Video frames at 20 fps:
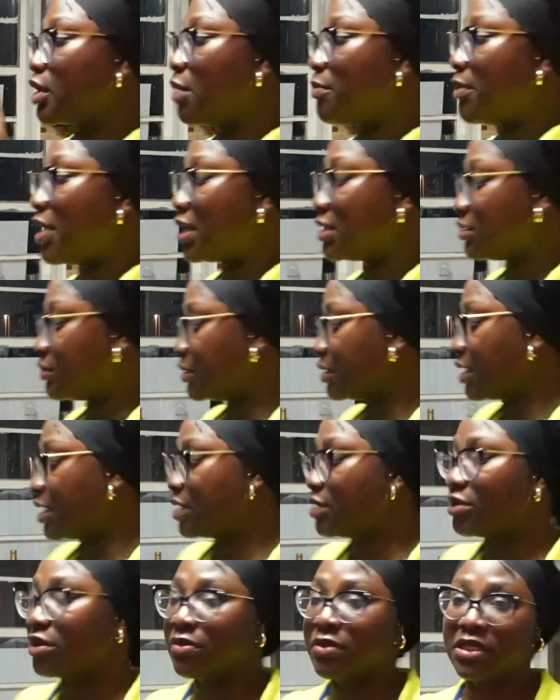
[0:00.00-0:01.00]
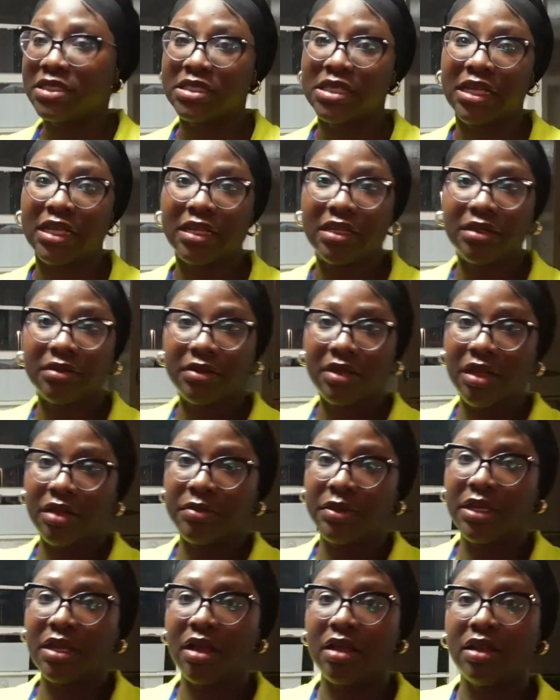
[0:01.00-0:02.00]
mashed potato. Give me a second,
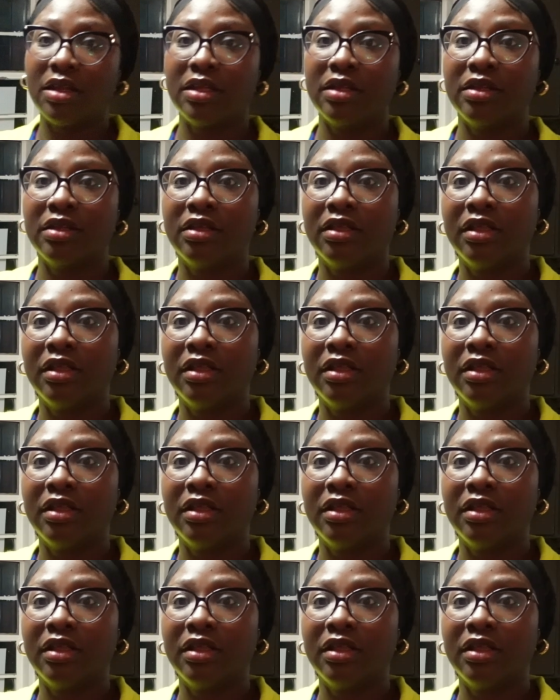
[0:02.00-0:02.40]
hubby calling.